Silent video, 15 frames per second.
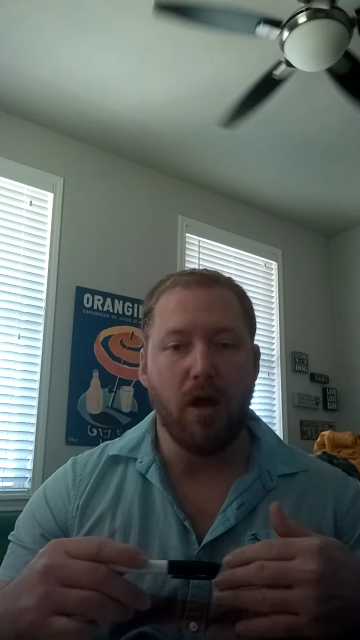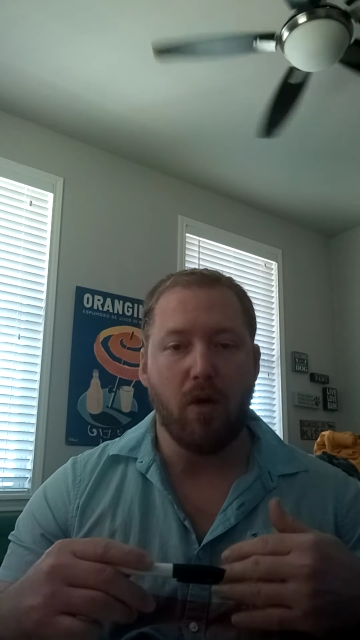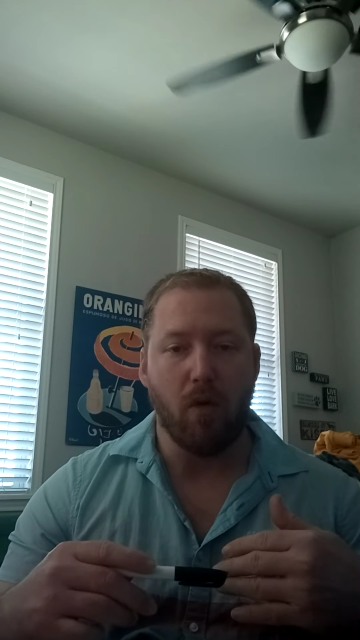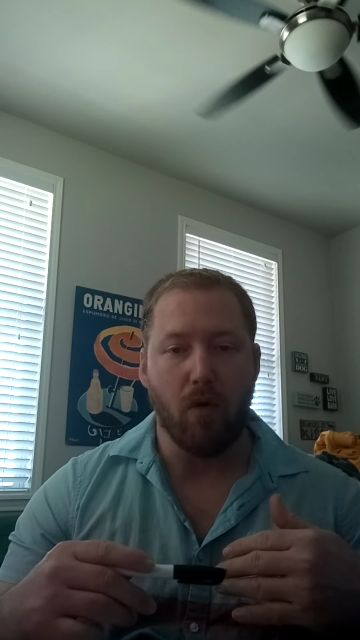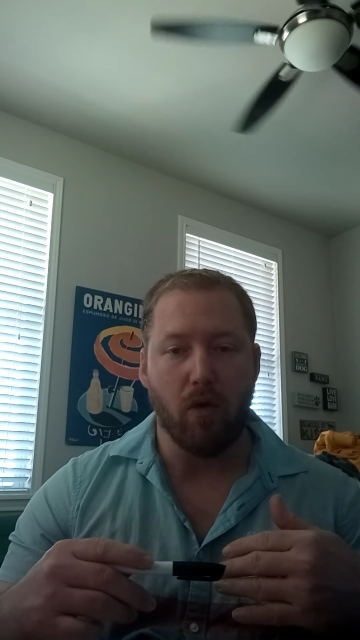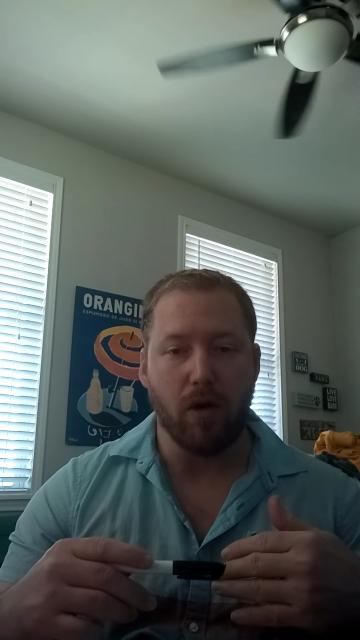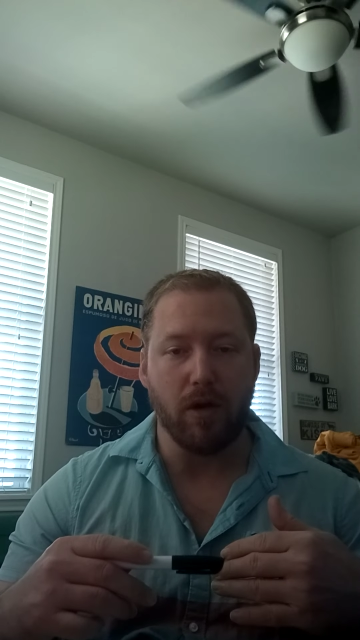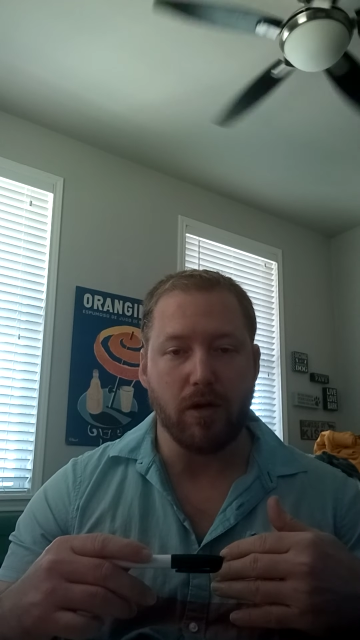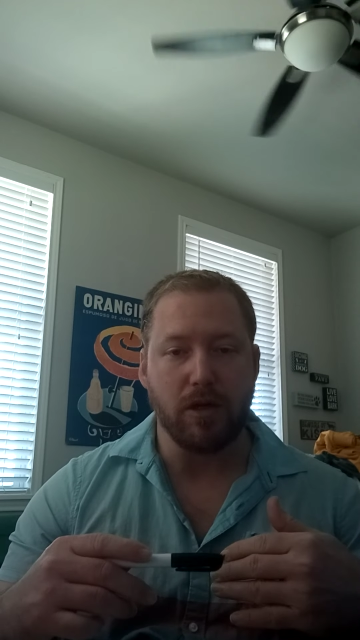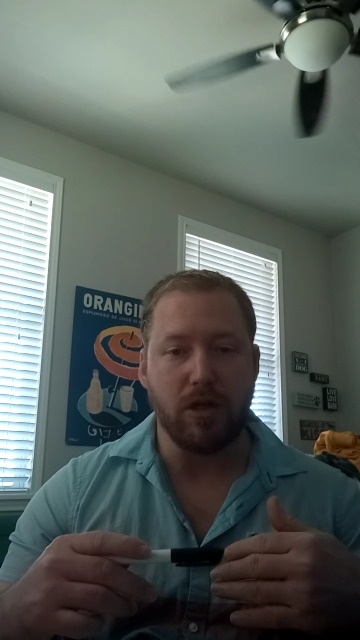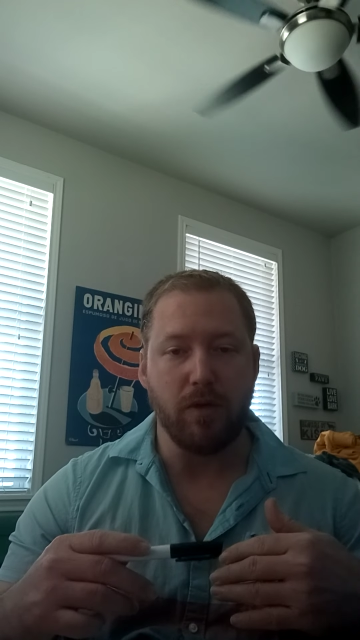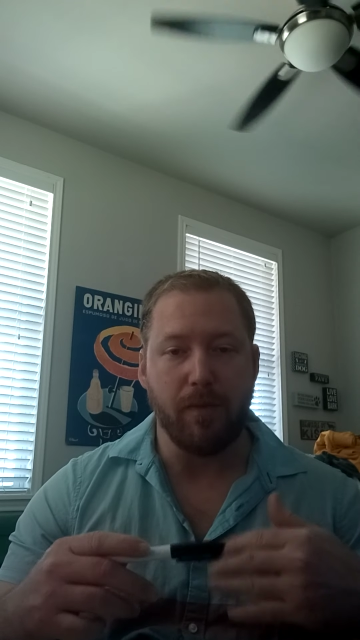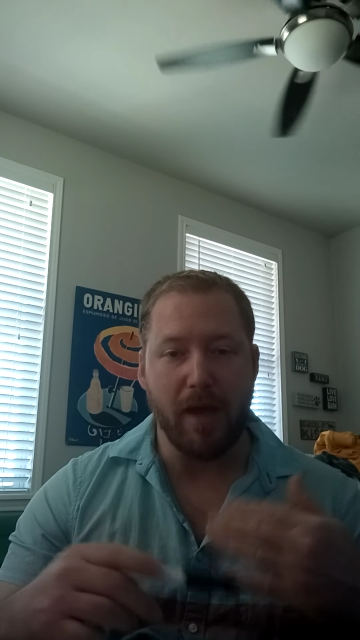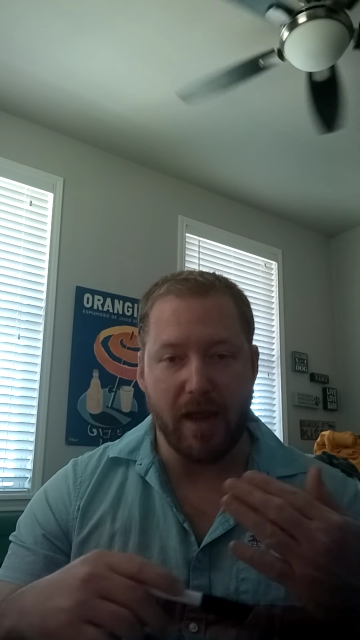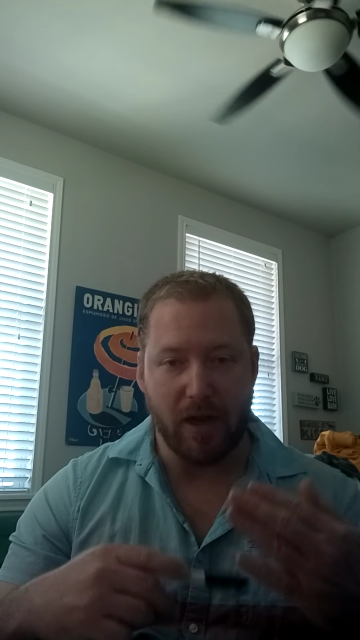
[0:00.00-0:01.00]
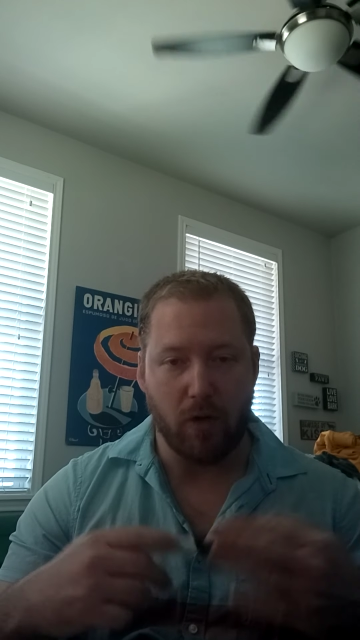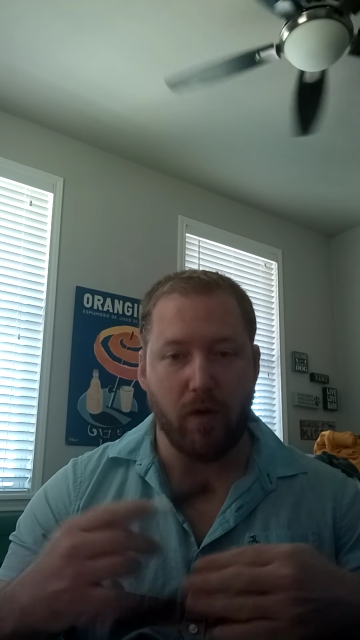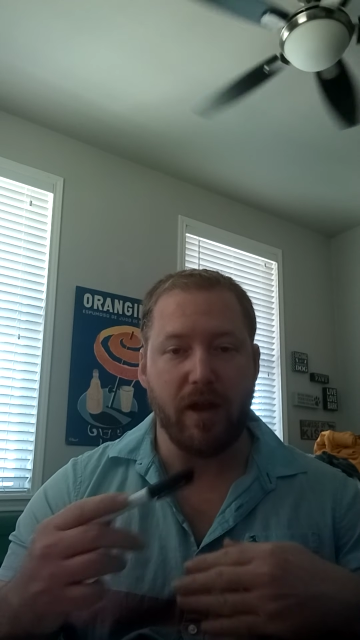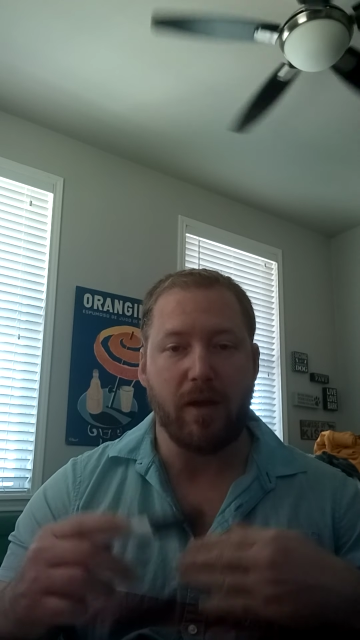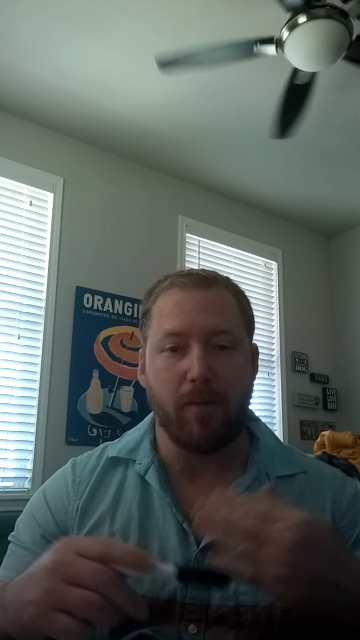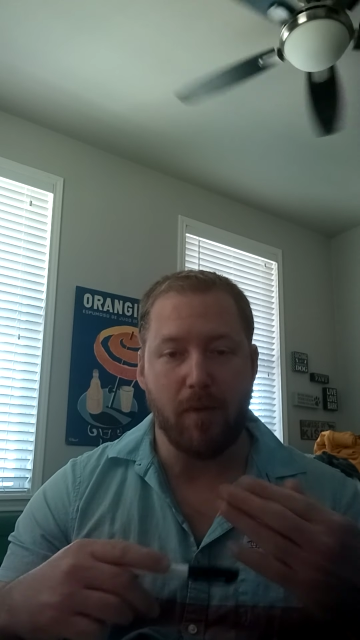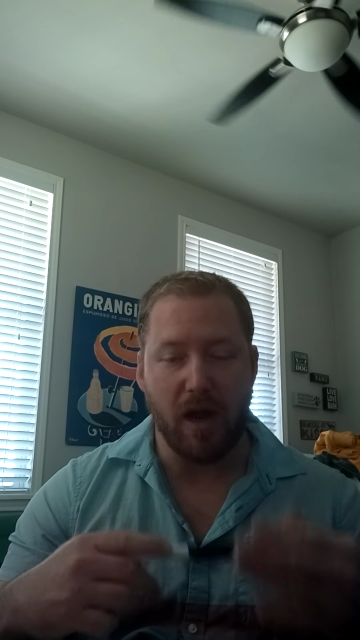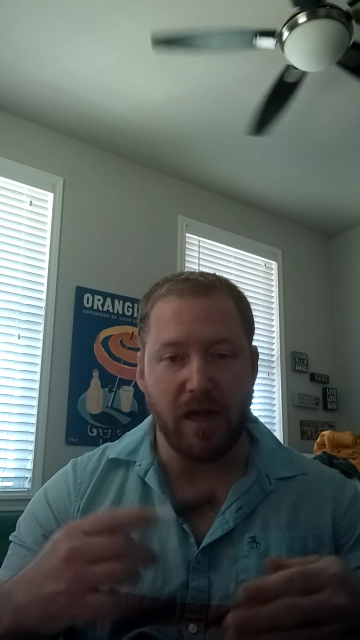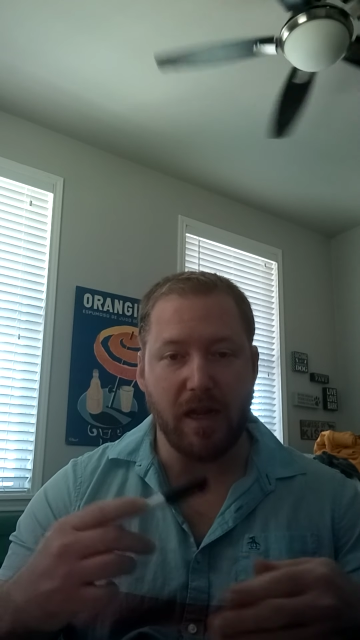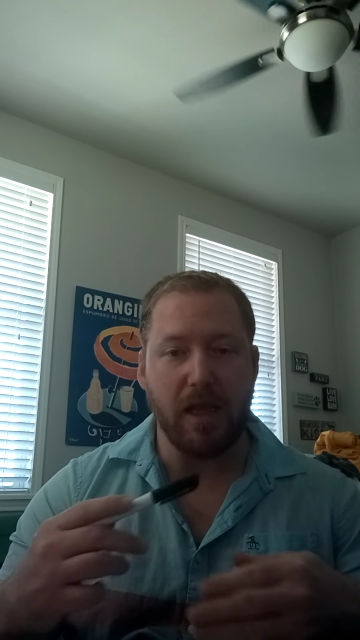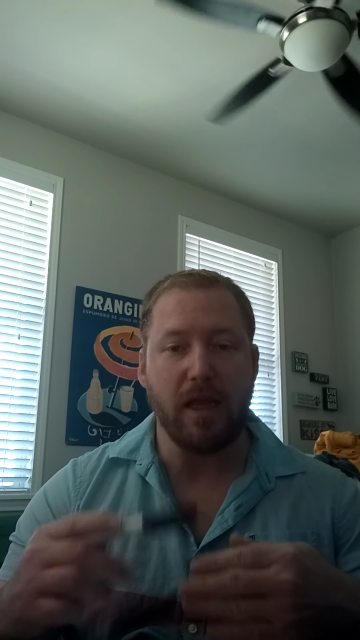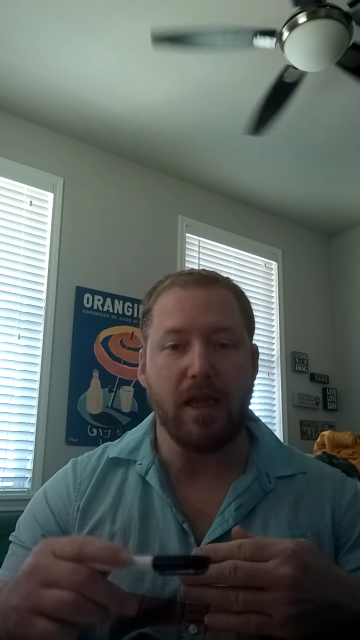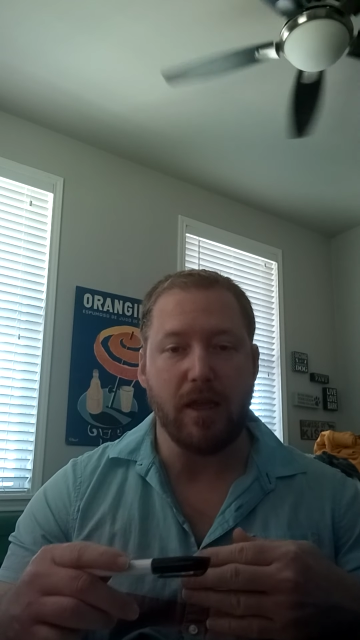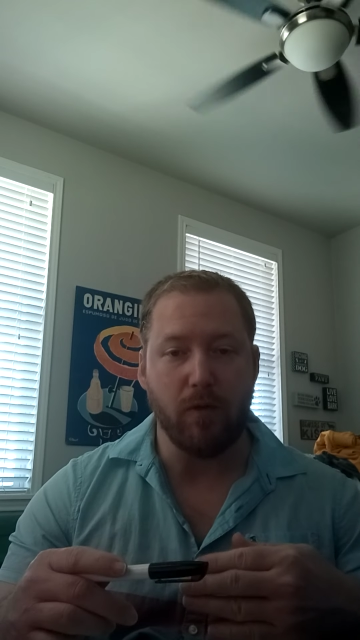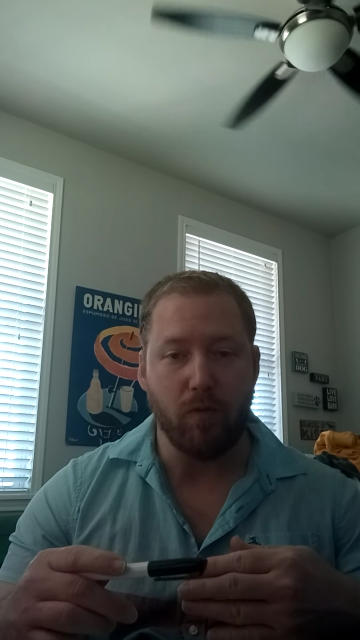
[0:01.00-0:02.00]
or to make quick
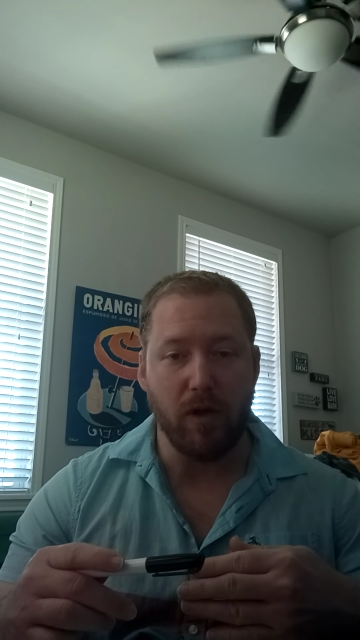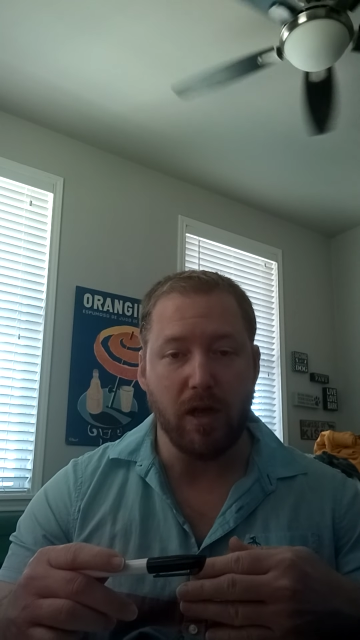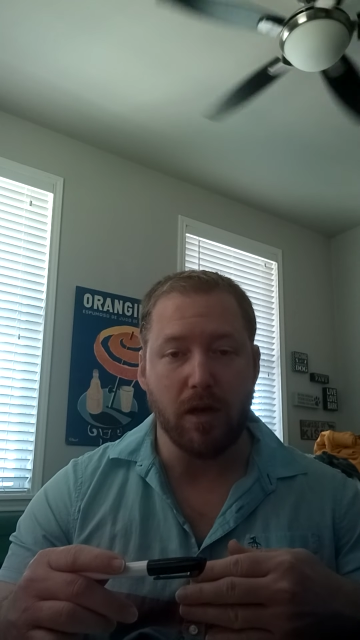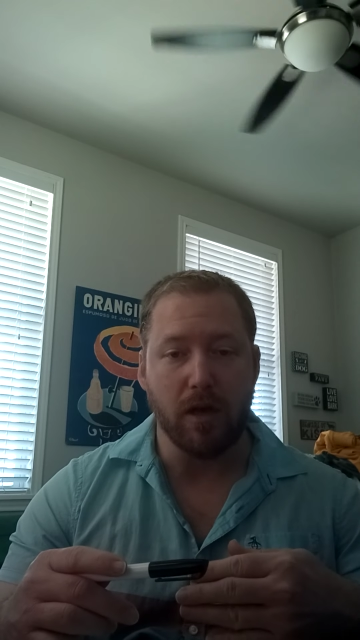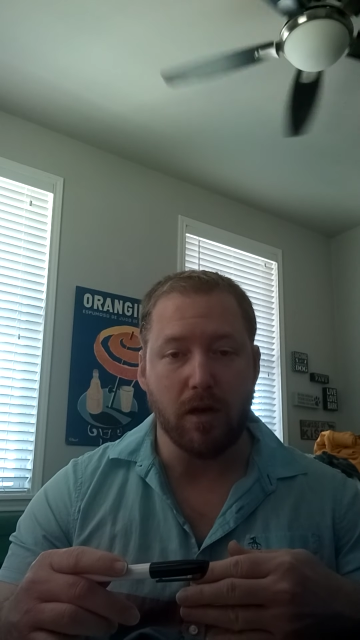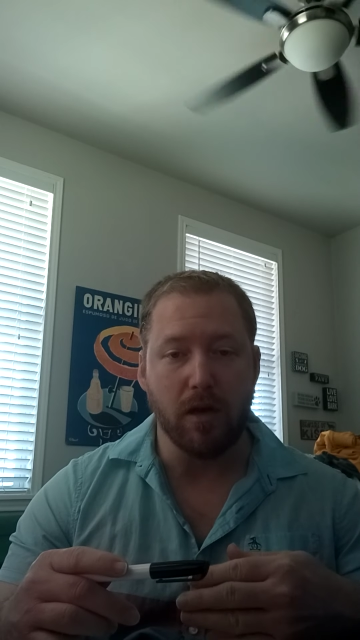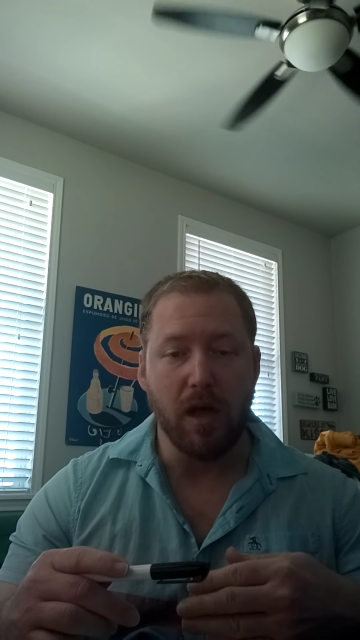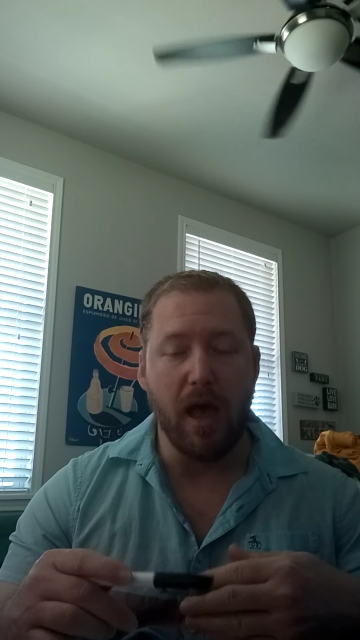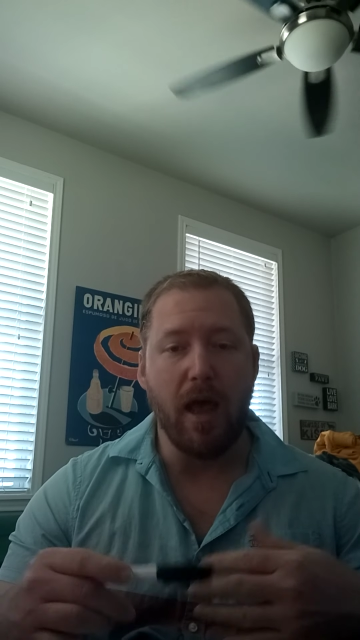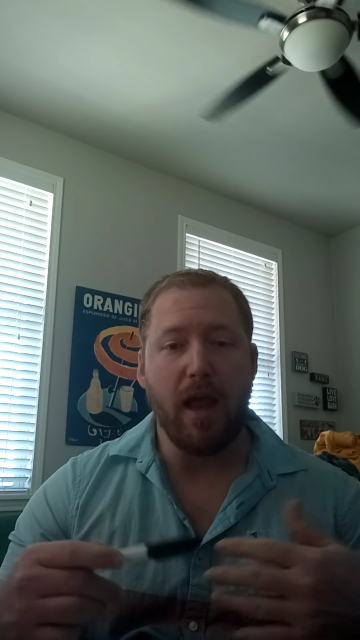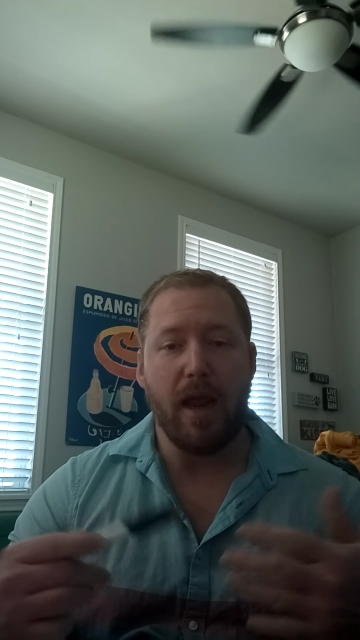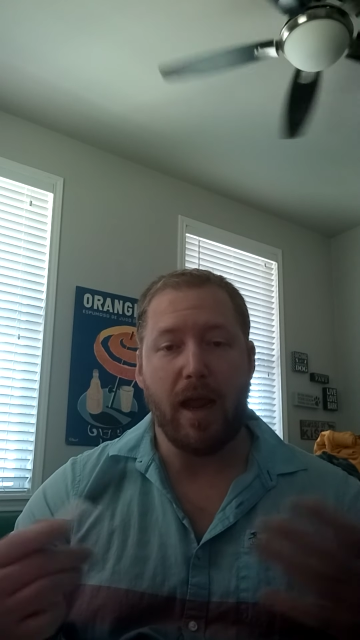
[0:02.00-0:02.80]
money, he will.